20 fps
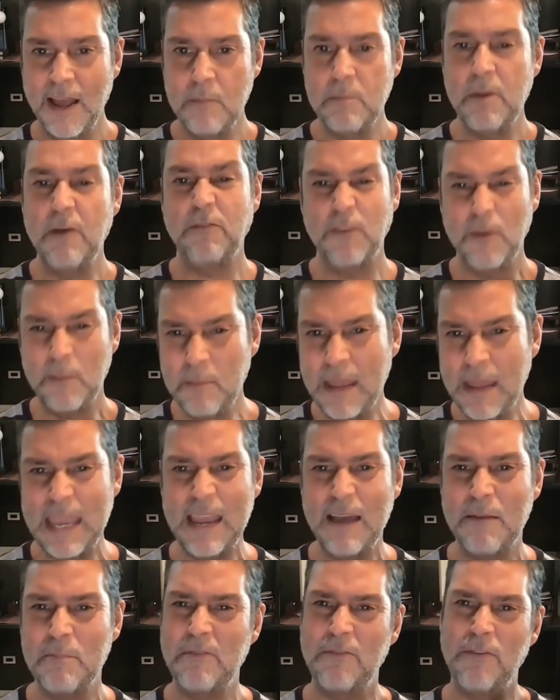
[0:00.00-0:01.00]
But for me,
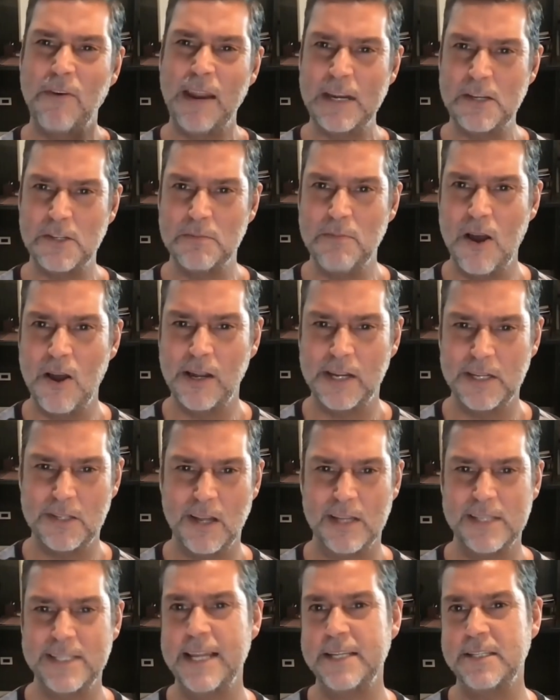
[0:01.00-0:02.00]
I'm a financial markets
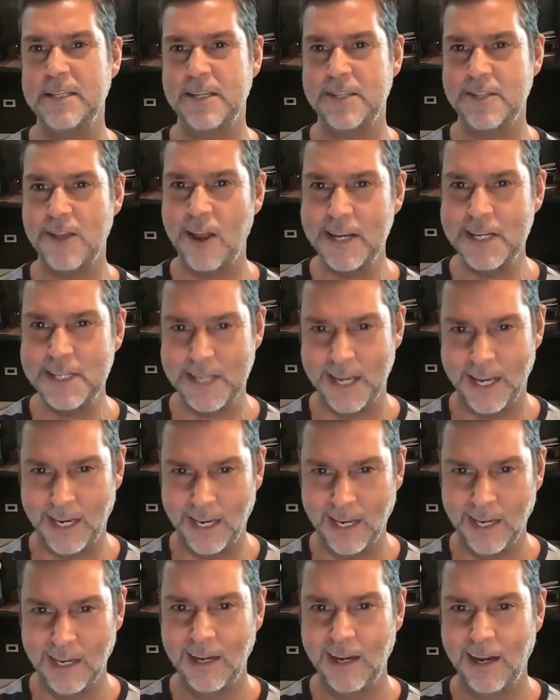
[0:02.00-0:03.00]
guy. It's less exciting
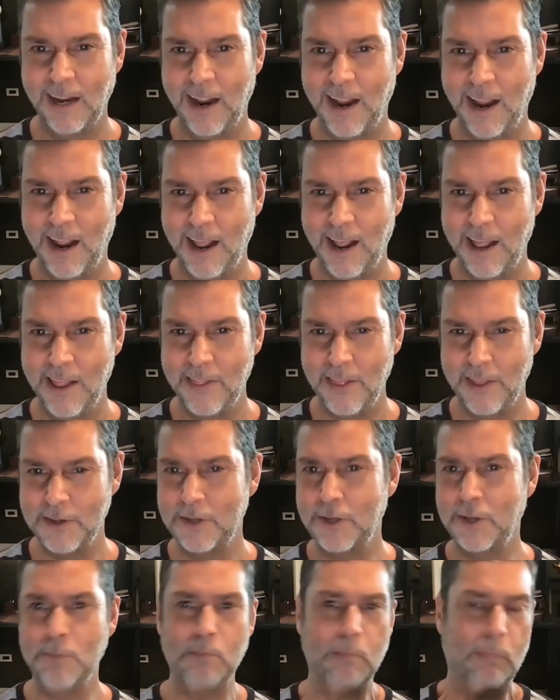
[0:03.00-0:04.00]
than
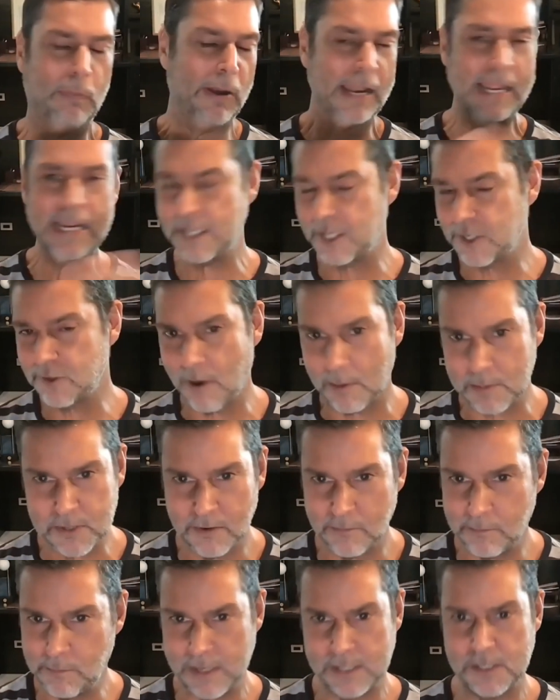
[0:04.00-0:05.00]
complete disruption
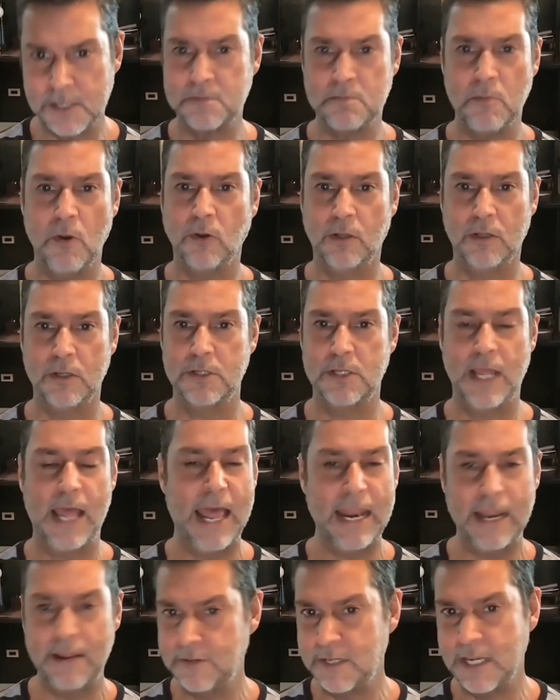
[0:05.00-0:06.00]
of business models that
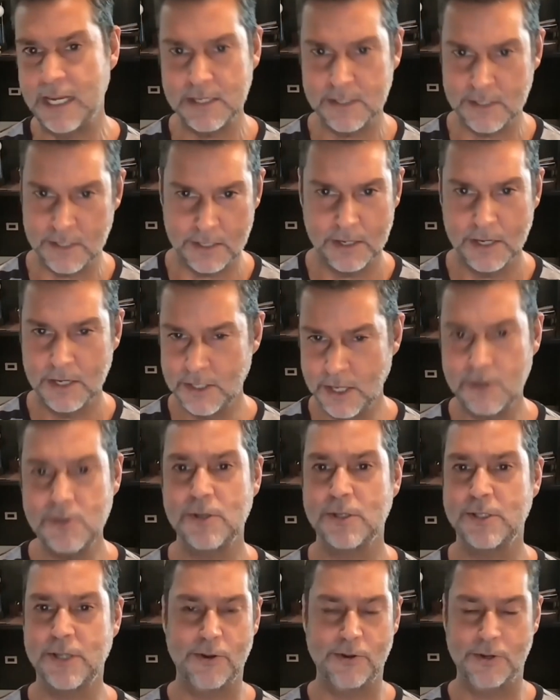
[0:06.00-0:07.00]
NFTs and
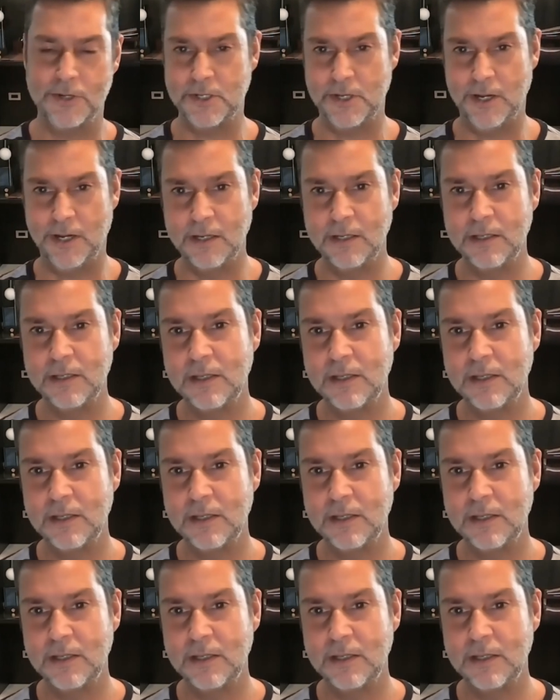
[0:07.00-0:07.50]
social tokens are,